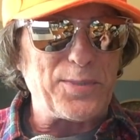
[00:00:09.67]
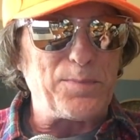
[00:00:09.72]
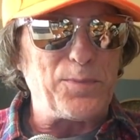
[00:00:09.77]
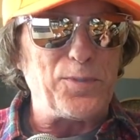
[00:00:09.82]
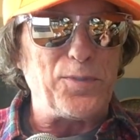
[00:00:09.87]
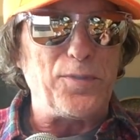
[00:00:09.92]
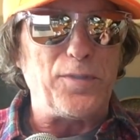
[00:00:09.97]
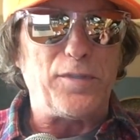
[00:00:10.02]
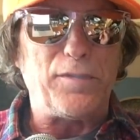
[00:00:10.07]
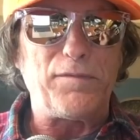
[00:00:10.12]

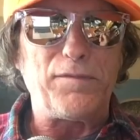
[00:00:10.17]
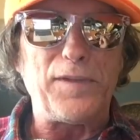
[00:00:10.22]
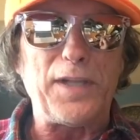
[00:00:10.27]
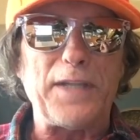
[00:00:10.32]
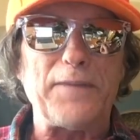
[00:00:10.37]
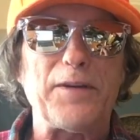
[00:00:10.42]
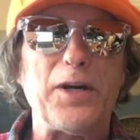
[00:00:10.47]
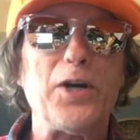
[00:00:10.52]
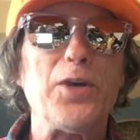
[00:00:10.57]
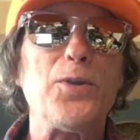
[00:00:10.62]
smooth
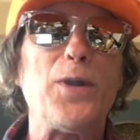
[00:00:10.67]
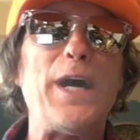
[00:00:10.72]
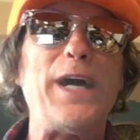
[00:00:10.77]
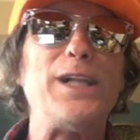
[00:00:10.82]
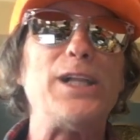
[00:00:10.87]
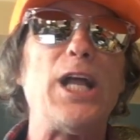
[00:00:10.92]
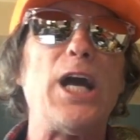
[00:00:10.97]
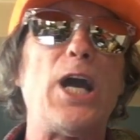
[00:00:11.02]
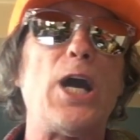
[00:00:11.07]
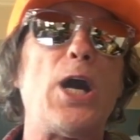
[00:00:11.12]
flavor. Oh,
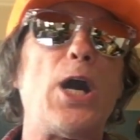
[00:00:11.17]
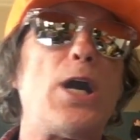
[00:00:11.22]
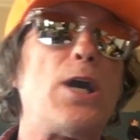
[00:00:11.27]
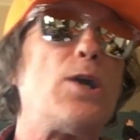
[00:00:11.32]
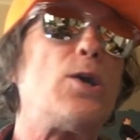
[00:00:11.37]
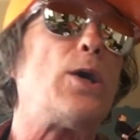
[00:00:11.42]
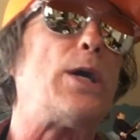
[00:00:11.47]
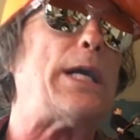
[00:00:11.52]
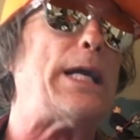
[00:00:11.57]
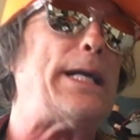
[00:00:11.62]

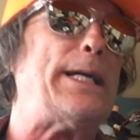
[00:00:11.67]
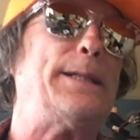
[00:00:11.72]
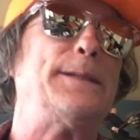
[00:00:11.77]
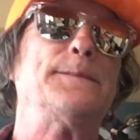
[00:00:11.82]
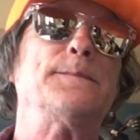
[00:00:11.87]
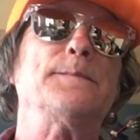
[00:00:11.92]
hello!